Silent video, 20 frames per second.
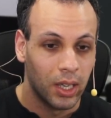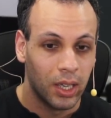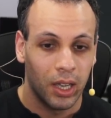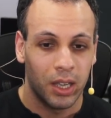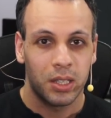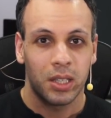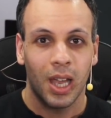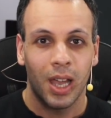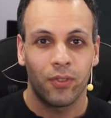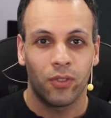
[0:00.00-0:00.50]

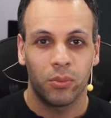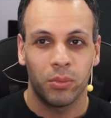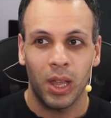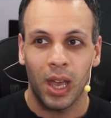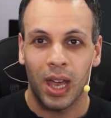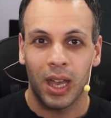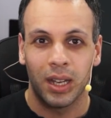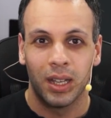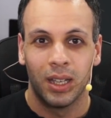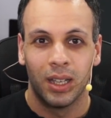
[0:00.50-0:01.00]
Aside from
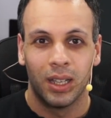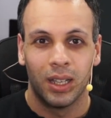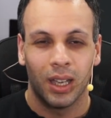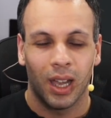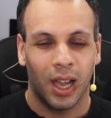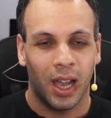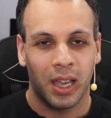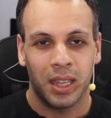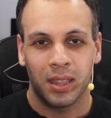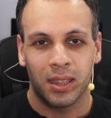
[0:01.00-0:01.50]
that,
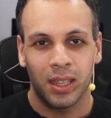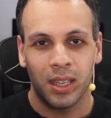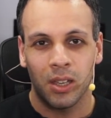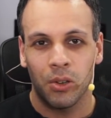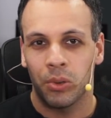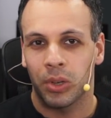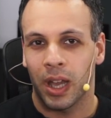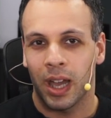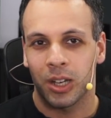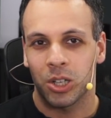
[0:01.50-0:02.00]
I think it
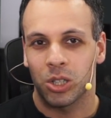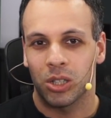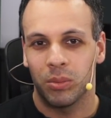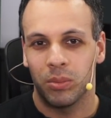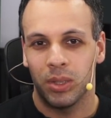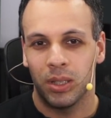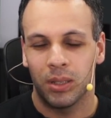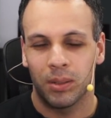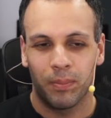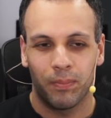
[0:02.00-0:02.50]
would actually
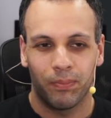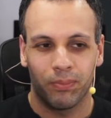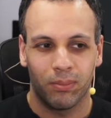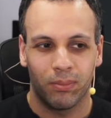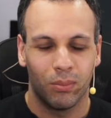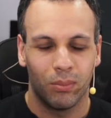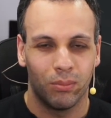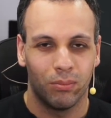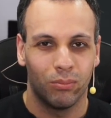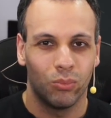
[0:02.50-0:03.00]
be a
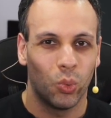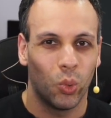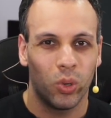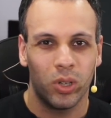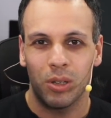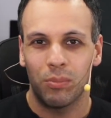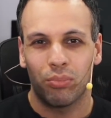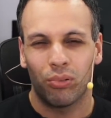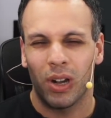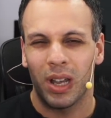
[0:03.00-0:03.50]
more
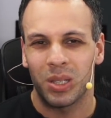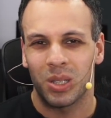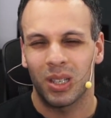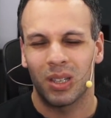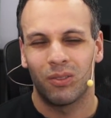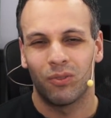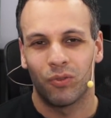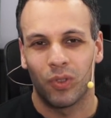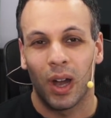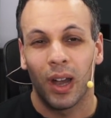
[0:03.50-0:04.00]
depressing
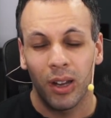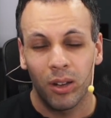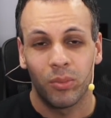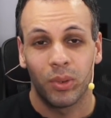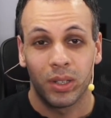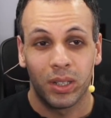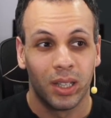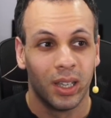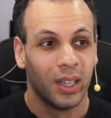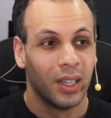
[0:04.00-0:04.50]

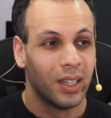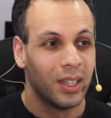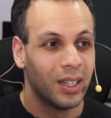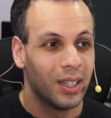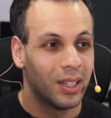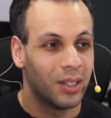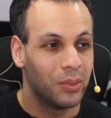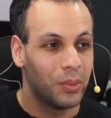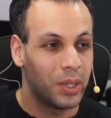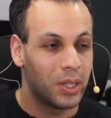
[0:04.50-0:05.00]
environment
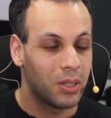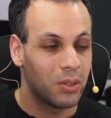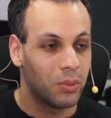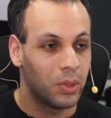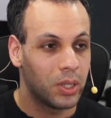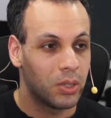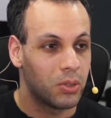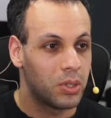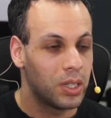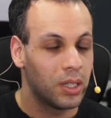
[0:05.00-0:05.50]
when
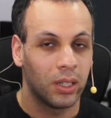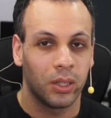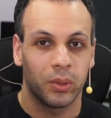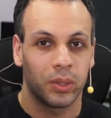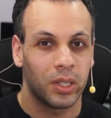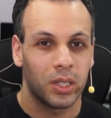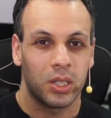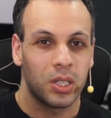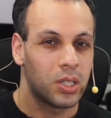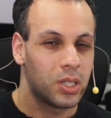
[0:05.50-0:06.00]
you're dealing with this.